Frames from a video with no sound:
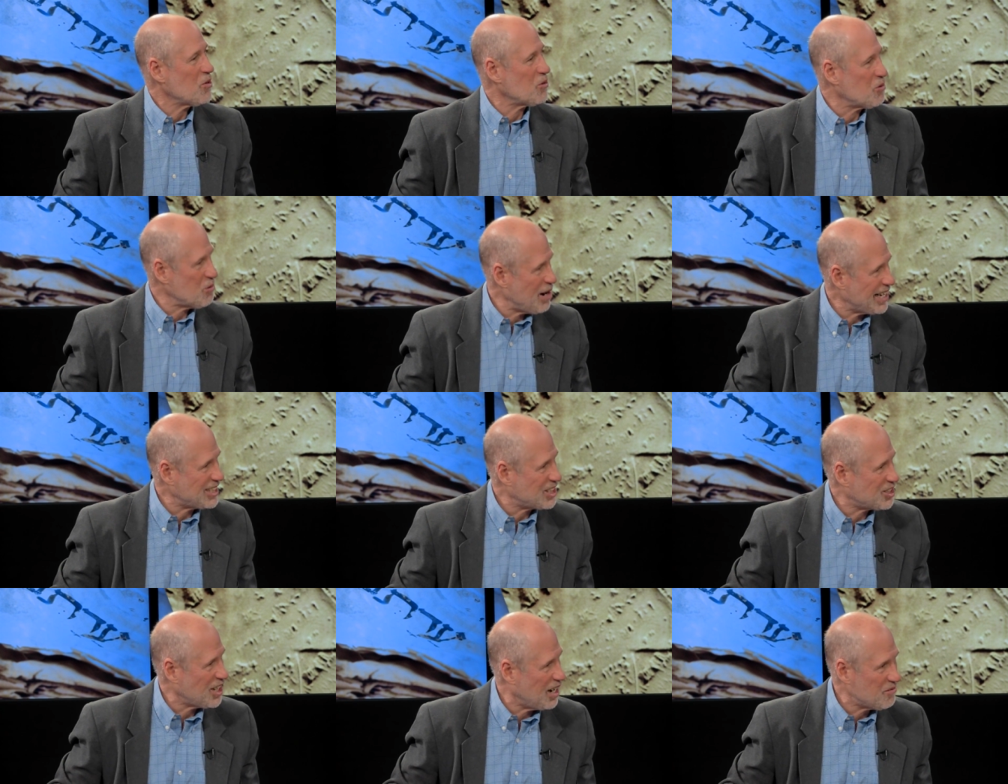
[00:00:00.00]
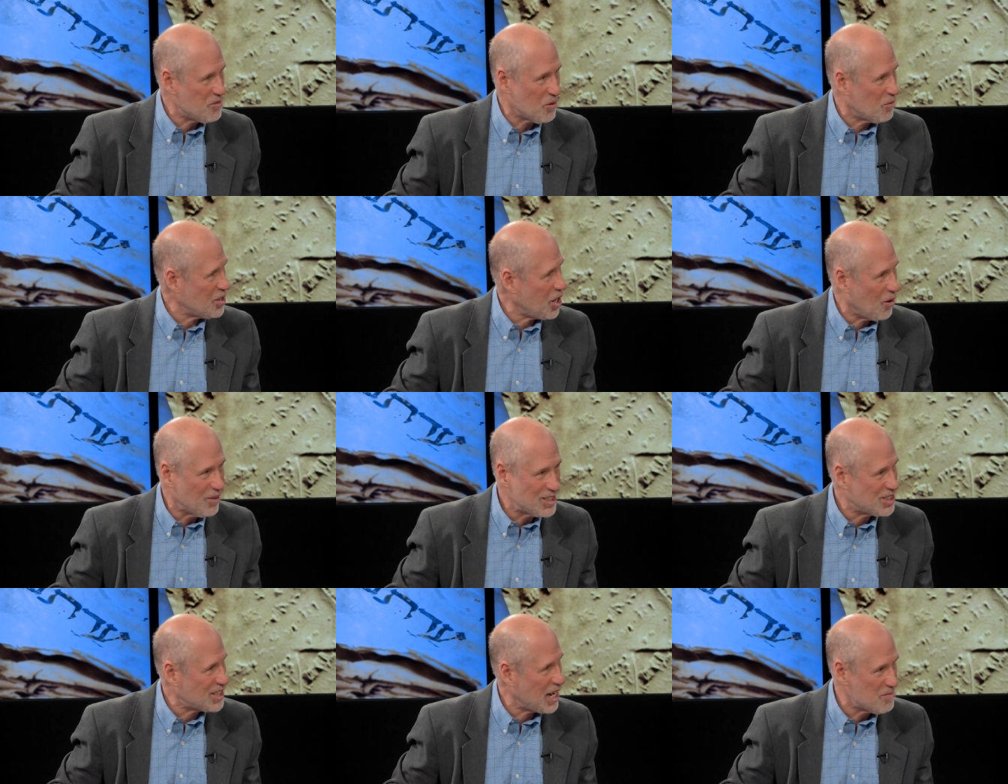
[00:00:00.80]
with, great stuff that we
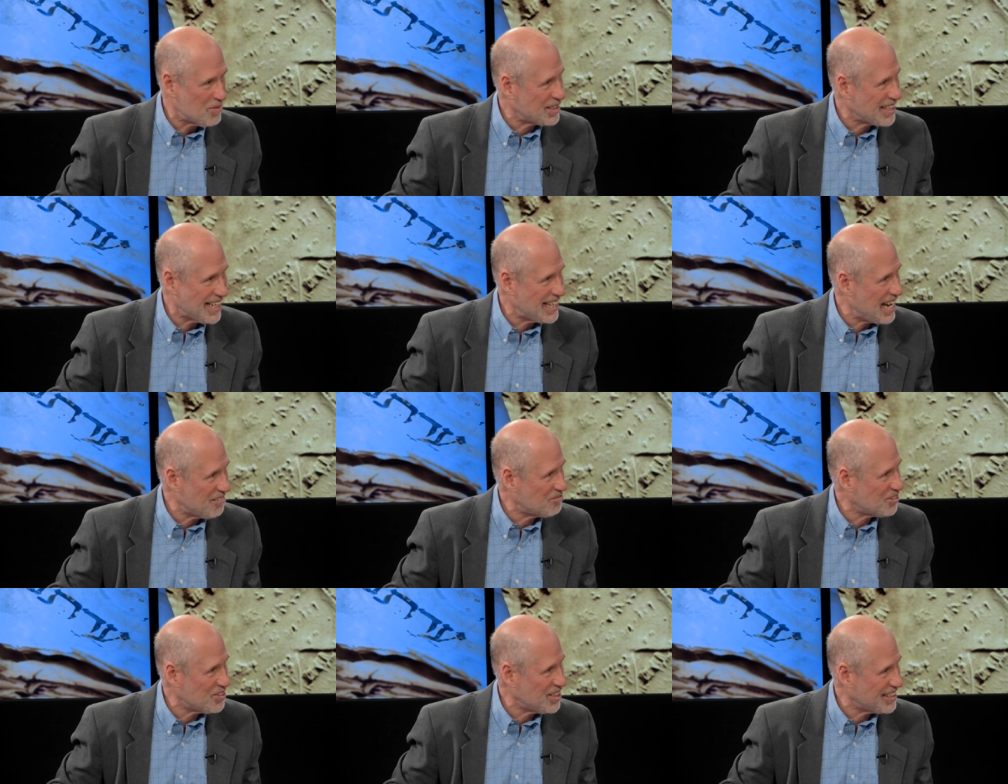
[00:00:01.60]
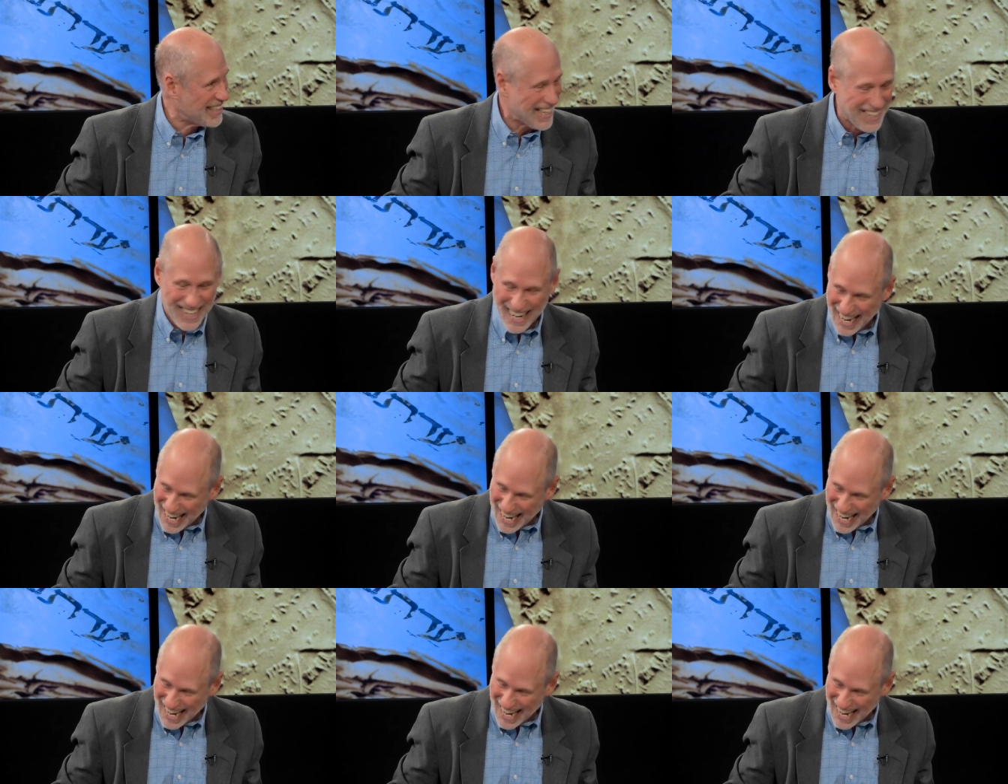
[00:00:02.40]
always stop and get ice after cream. the day,